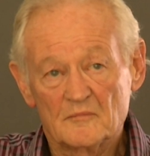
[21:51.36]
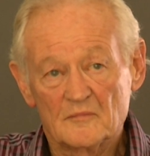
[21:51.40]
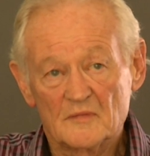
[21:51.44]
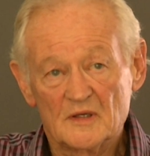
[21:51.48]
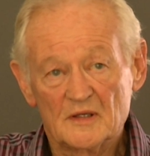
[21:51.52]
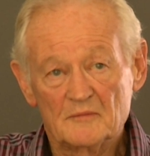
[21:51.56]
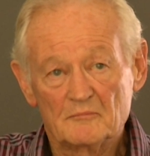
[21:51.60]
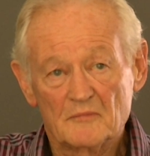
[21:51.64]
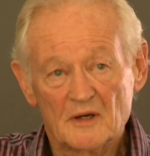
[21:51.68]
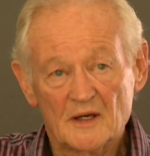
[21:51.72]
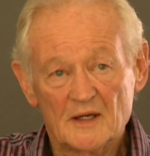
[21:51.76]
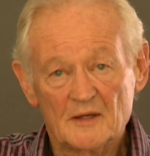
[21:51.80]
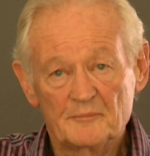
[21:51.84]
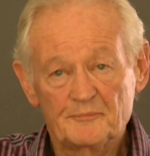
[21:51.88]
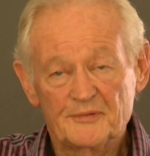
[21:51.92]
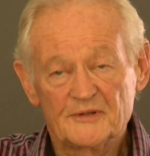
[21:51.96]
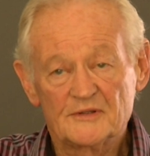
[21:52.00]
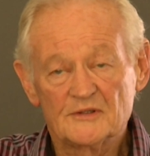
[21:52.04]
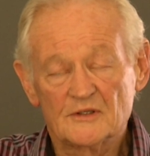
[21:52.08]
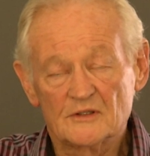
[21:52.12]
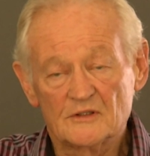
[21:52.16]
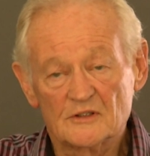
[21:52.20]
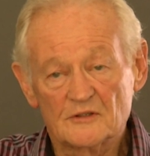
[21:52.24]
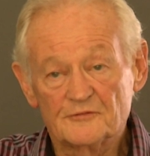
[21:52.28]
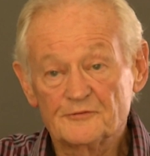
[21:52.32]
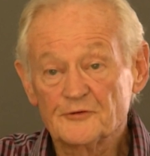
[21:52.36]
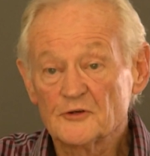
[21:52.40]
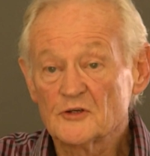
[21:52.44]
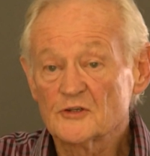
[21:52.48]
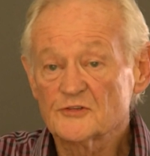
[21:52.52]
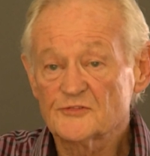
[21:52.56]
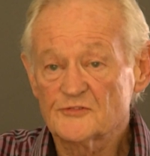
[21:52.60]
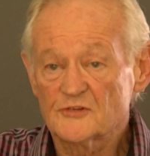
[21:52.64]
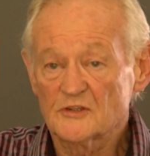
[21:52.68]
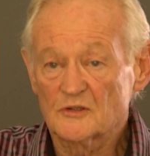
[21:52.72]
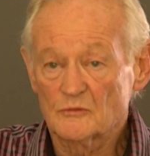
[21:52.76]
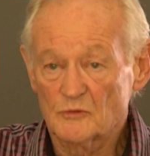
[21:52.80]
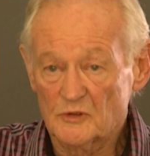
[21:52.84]
In my opinion, the
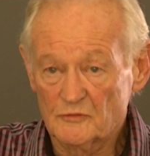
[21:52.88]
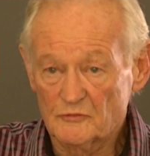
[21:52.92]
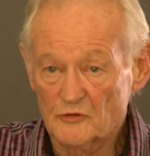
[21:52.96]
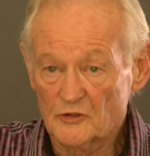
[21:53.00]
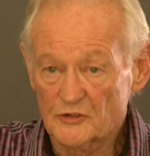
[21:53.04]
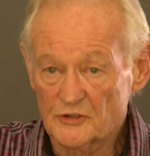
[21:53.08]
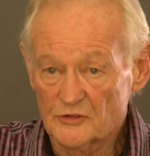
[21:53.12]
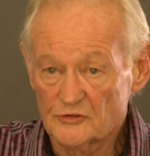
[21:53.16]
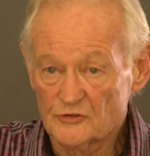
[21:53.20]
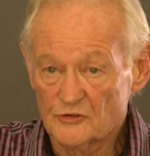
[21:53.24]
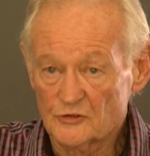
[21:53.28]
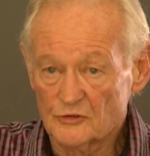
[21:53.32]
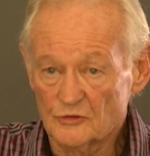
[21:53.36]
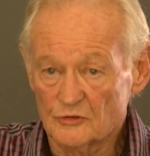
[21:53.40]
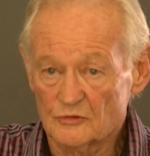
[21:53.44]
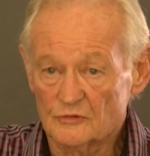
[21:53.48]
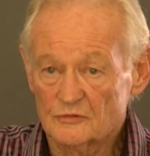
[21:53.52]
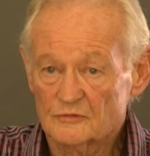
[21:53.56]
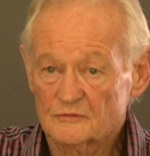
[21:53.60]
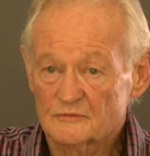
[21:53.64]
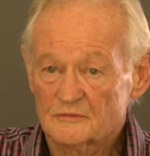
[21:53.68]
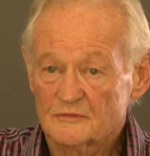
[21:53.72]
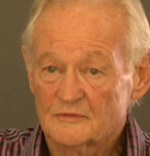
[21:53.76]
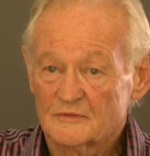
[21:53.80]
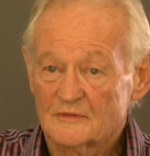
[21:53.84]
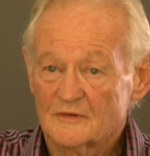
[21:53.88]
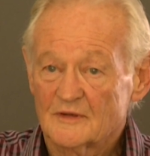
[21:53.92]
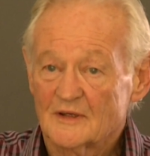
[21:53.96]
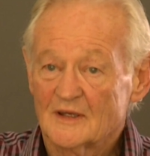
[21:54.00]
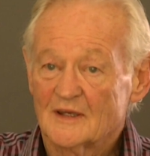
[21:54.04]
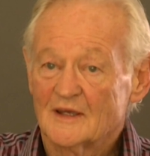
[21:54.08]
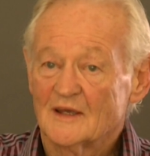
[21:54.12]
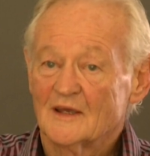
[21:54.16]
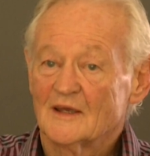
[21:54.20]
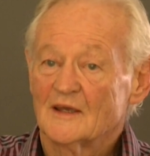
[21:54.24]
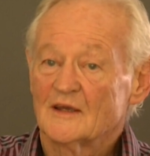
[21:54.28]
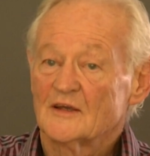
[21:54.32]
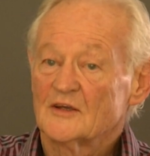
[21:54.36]
first thing we've got to do
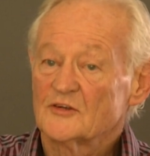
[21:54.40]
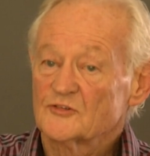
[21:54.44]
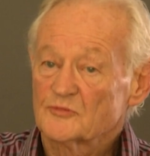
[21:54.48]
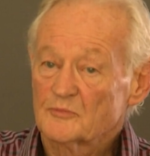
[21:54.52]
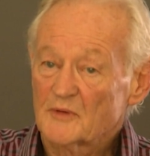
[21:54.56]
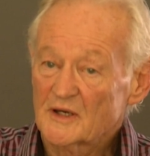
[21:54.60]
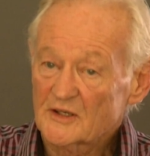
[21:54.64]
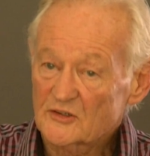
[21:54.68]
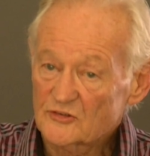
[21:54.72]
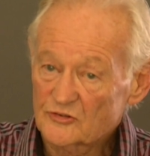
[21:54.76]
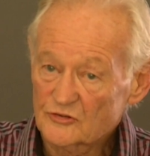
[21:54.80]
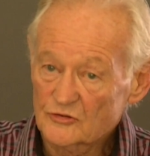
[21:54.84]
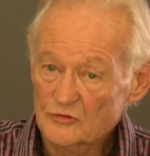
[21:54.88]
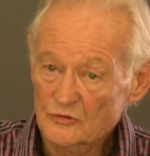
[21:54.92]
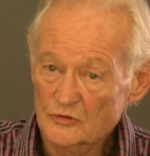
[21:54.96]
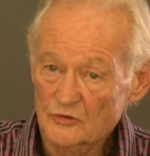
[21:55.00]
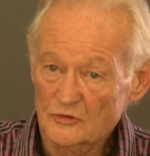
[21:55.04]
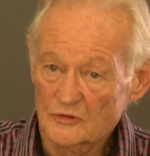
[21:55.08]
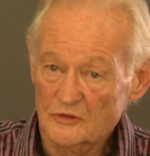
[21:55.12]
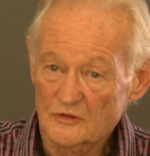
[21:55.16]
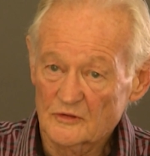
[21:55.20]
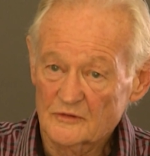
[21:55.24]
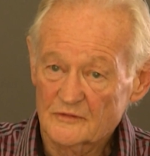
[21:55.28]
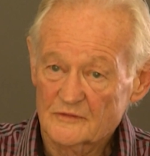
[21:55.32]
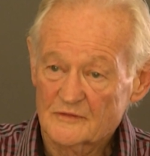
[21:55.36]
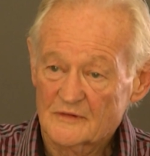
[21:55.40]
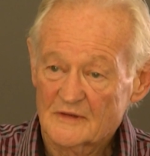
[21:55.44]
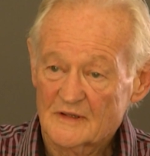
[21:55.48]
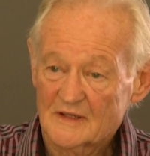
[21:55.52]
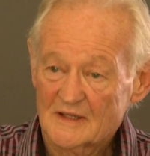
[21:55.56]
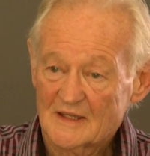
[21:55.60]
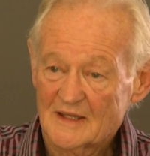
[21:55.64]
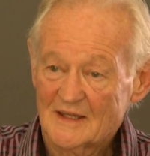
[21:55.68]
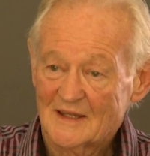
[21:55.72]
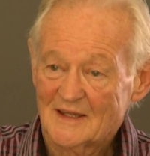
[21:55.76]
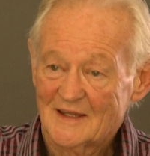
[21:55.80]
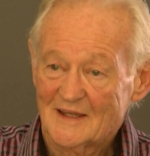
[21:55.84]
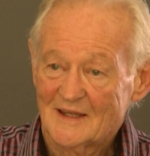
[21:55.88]
is make sure
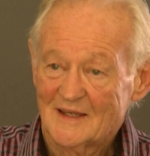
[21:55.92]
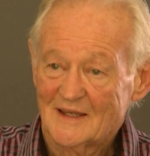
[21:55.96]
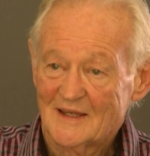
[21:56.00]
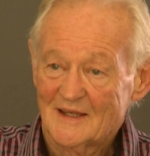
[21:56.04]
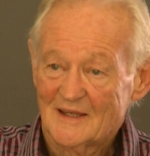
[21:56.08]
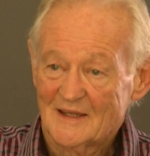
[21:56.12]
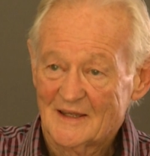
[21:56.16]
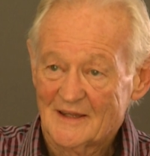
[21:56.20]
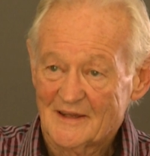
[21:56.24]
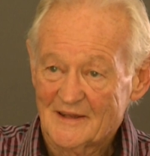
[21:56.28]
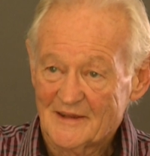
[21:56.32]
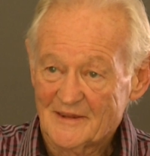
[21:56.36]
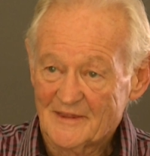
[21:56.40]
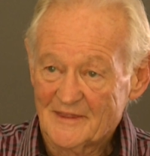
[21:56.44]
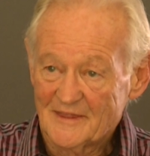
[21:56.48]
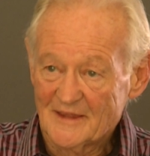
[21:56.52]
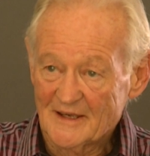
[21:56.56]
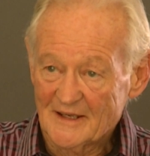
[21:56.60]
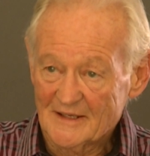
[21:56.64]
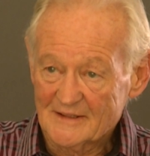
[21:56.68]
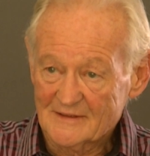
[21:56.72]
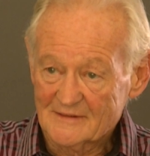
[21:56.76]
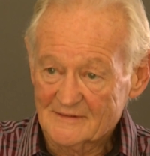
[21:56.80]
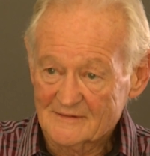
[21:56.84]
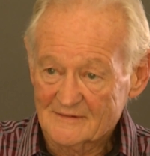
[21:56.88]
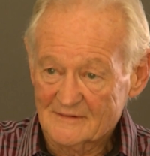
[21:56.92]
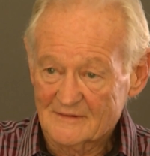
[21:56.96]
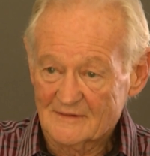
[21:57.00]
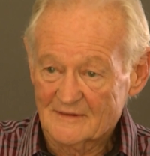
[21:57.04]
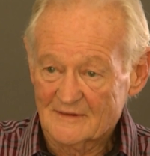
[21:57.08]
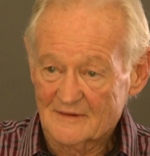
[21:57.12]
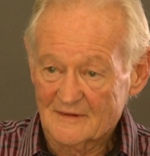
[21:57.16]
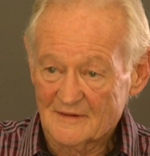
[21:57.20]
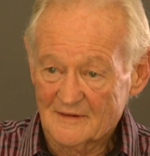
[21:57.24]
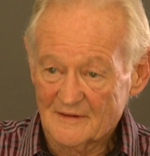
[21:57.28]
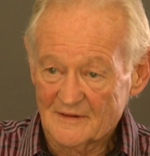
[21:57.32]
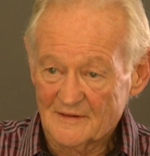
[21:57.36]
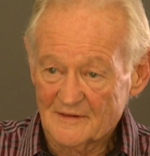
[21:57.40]
that
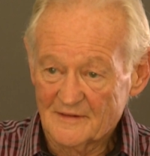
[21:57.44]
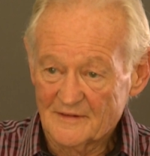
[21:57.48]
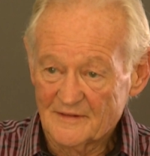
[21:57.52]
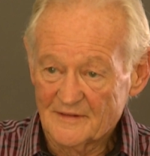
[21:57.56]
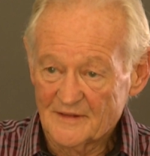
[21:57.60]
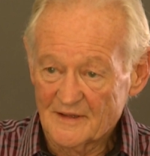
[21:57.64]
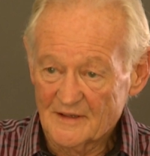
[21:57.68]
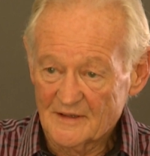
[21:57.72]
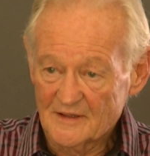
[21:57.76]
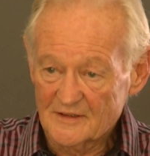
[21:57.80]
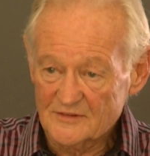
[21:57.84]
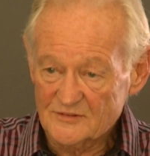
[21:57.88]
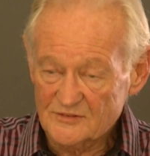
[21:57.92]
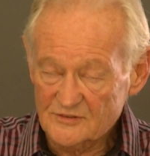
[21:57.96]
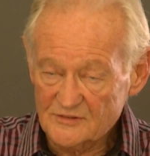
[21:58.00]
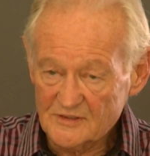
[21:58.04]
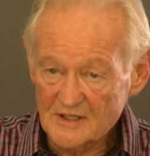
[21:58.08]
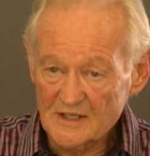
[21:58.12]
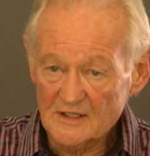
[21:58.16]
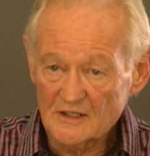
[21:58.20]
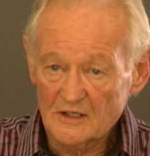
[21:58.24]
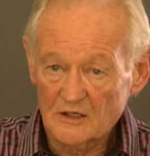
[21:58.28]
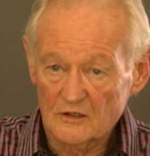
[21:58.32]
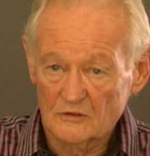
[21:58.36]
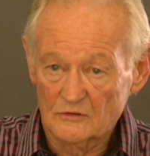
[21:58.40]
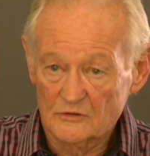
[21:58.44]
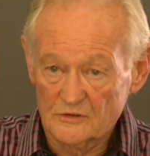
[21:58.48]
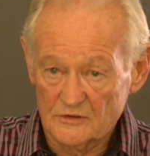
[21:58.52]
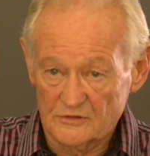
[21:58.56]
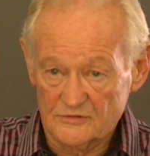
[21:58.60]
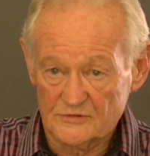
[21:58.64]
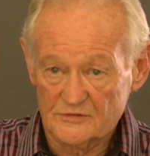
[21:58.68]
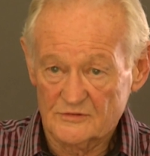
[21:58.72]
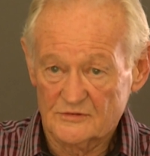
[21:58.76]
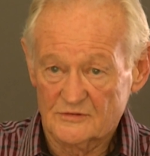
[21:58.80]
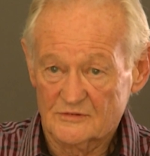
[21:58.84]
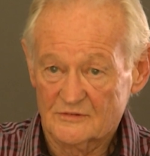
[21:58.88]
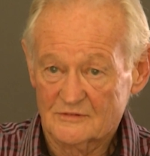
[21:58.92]
the
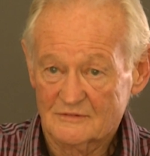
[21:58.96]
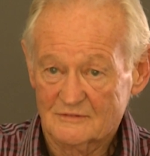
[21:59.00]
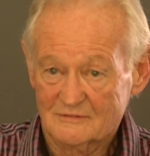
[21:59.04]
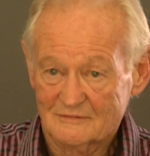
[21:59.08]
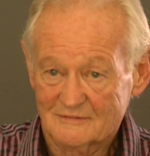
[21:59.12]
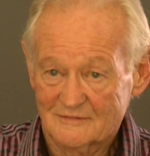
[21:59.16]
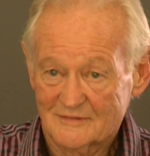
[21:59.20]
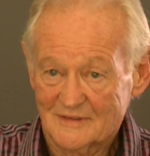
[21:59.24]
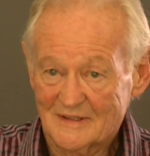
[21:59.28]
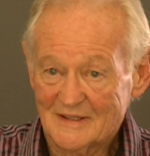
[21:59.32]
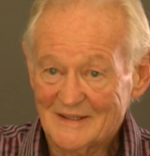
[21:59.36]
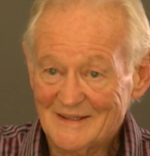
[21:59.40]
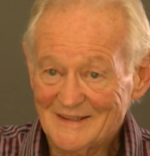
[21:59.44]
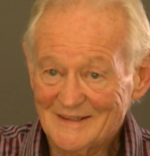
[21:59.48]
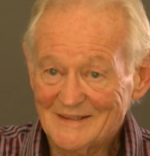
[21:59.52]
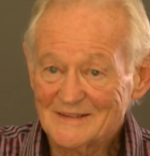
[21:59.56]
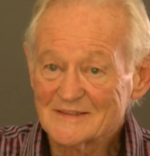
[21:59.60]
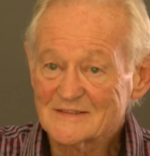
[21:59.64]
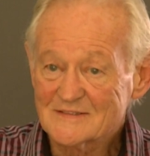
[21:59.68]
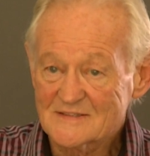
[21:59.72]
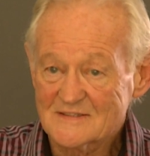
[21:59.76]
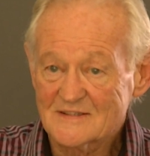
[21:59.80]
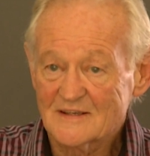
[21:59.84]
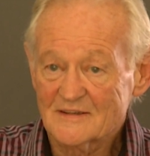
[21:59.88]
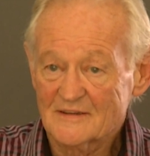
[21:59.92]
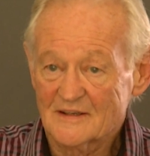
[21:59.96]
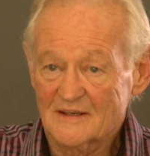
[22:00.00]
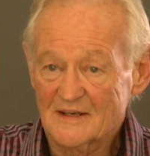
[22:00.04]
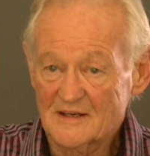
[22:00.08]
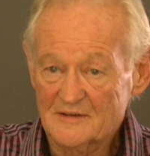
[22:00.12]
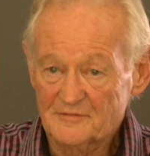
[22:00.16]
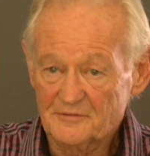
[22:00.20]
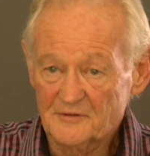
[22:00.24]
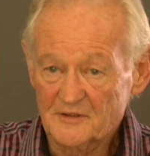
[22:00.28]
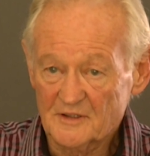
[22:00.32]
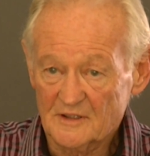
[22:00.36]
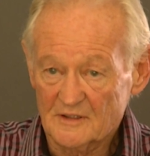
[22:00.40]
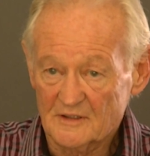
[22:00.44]
stakeholders in Southern
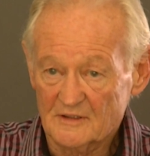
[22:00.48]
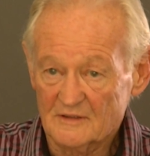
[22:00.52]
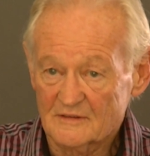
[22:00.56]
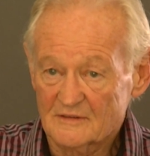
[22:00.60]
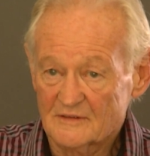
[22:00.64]
Africa,